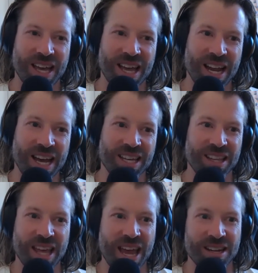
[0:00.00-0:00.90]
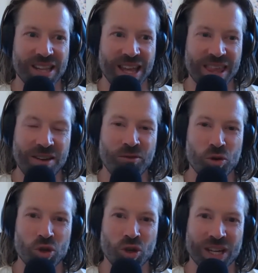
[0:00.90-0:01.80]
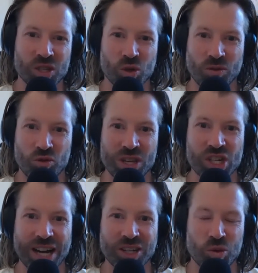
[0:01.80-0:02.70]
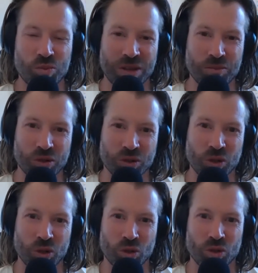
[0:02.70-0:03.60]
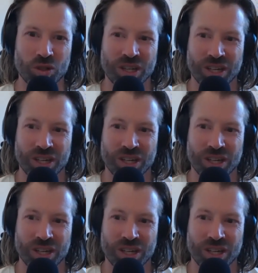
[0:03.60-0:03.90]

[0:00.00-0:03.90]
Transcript: like and and therefore you can sort of reach out to people who